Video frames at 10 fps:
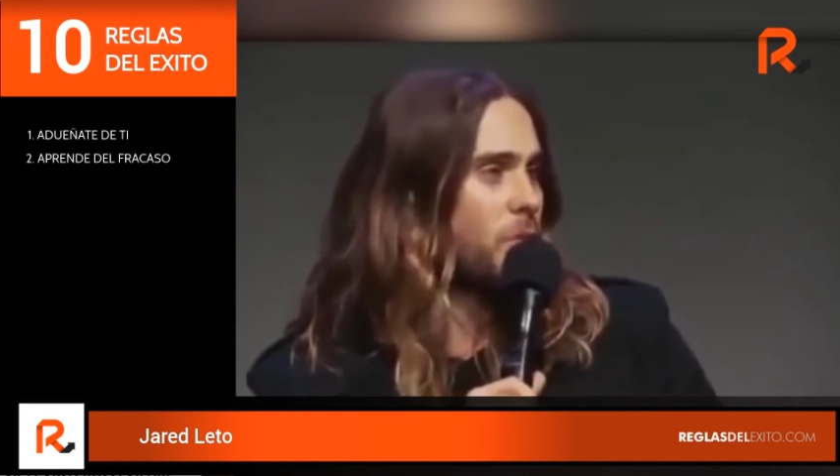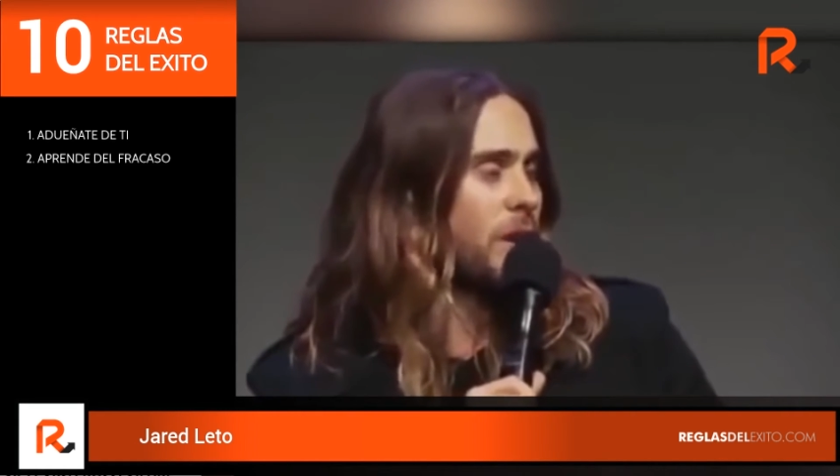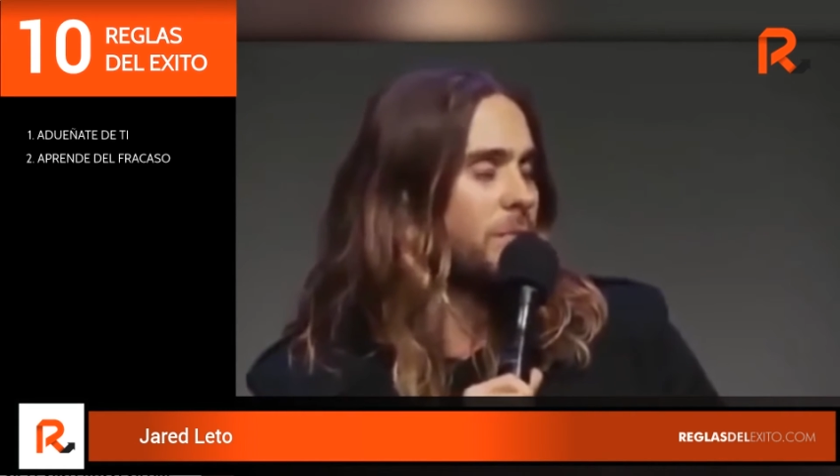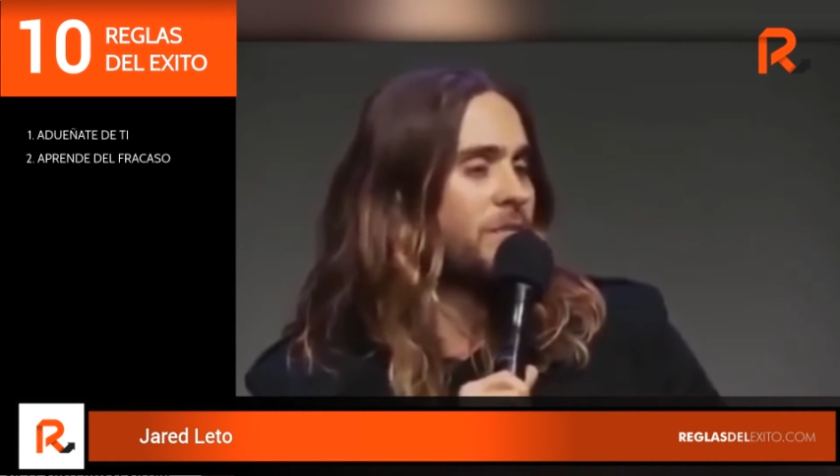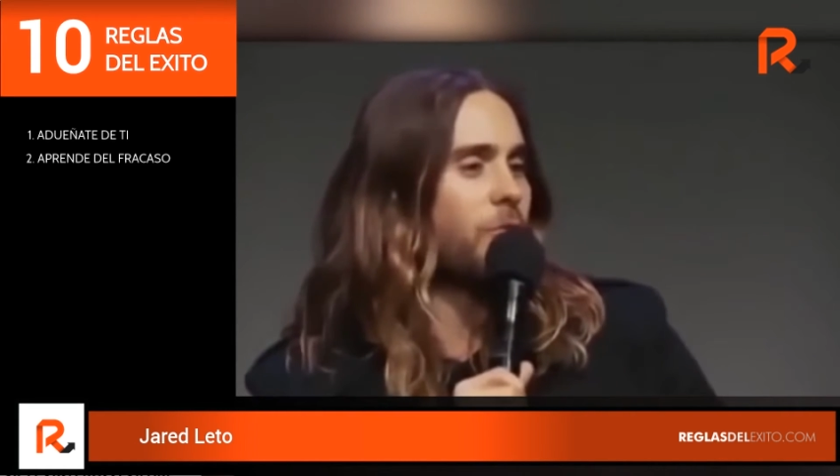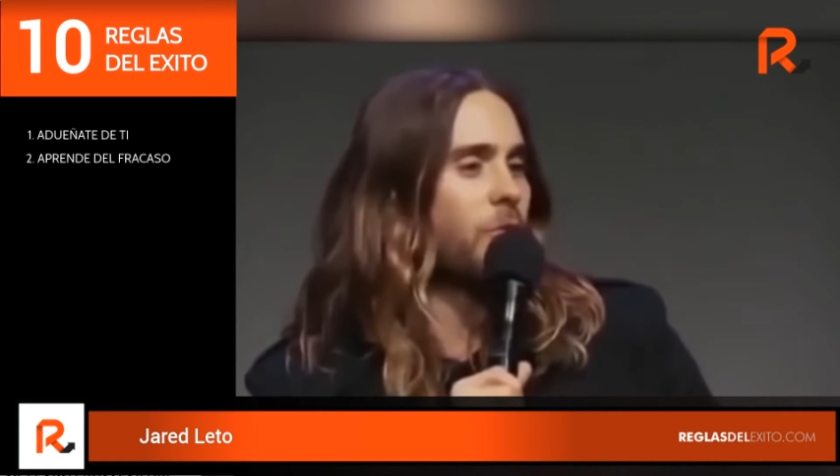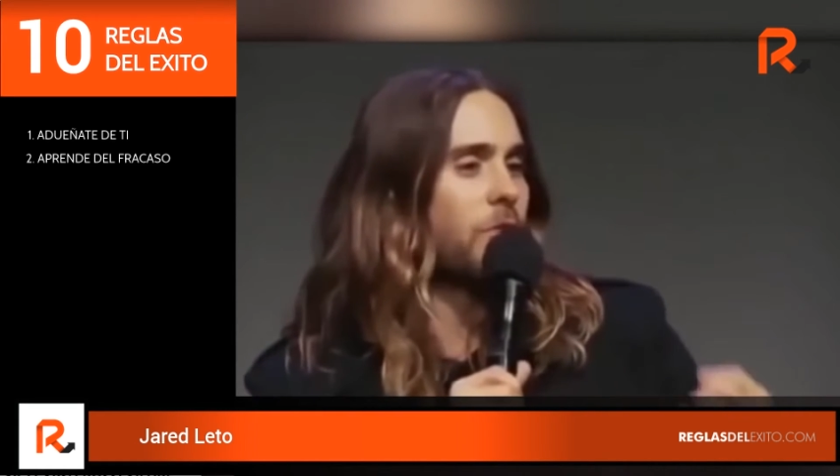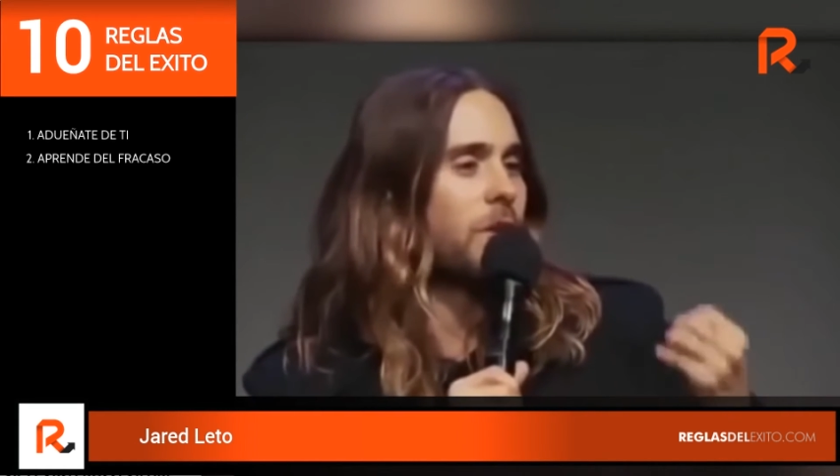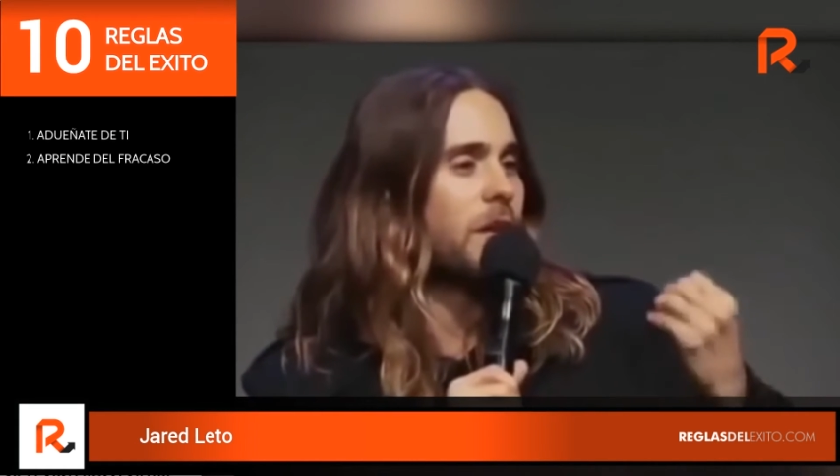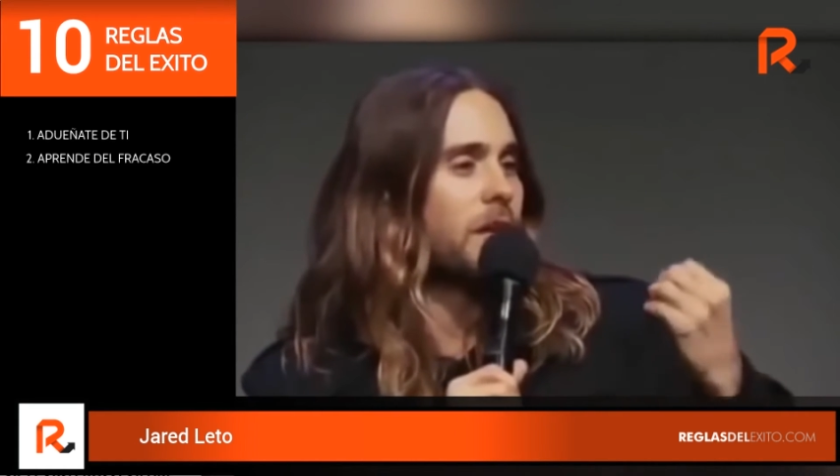It was way
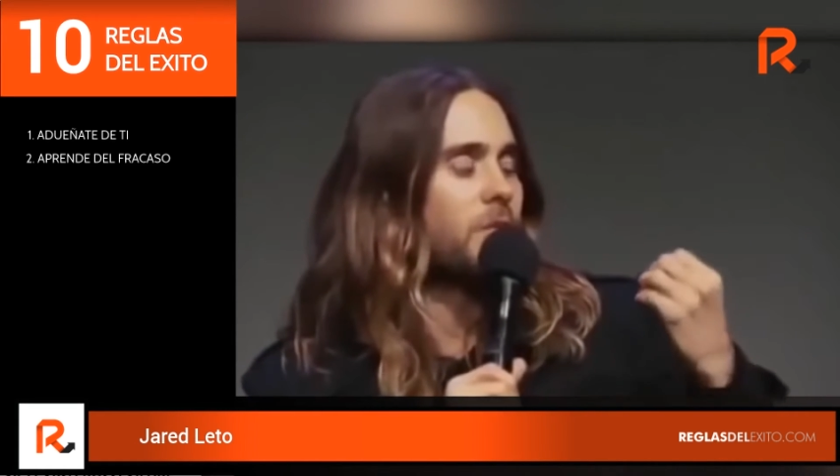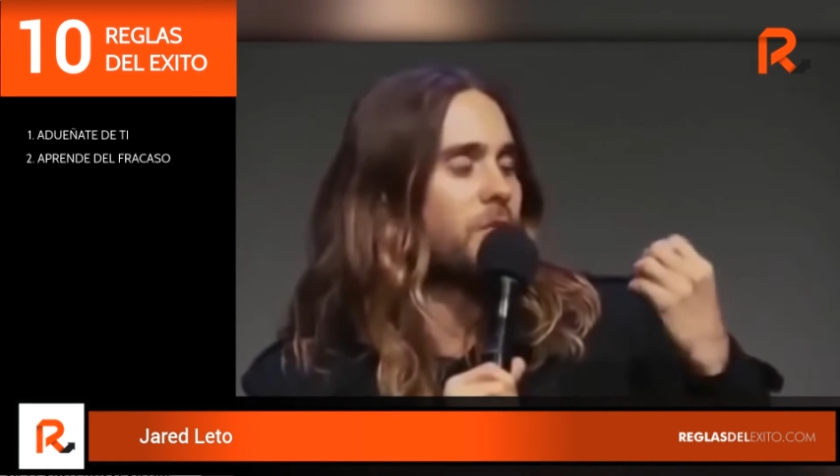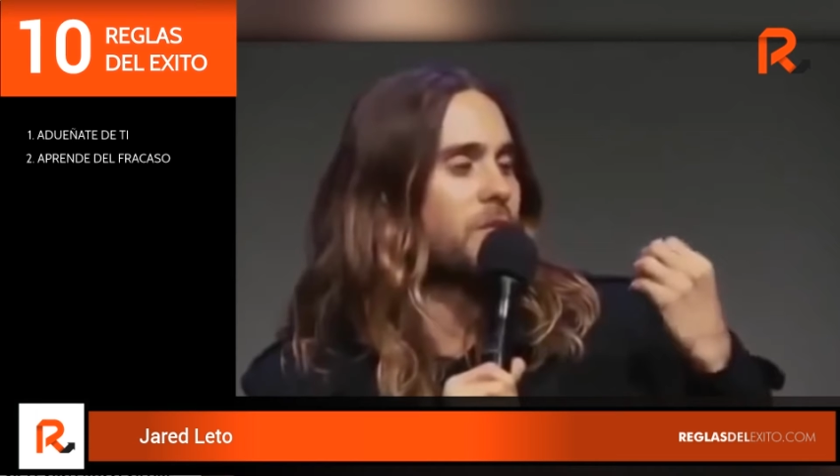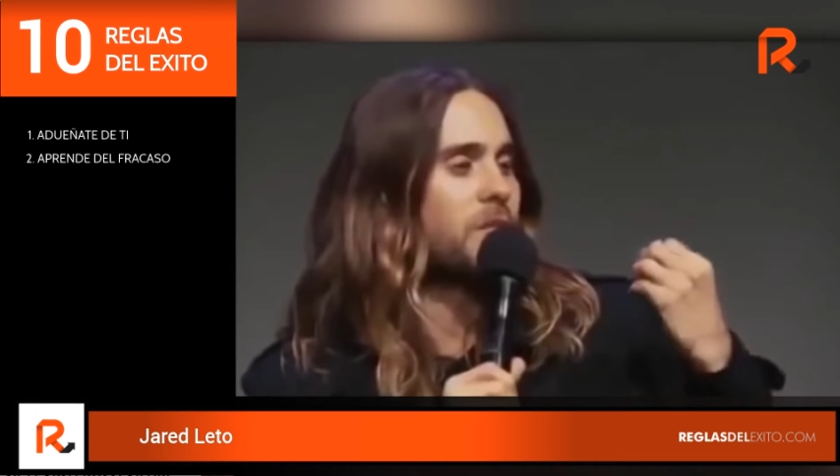before it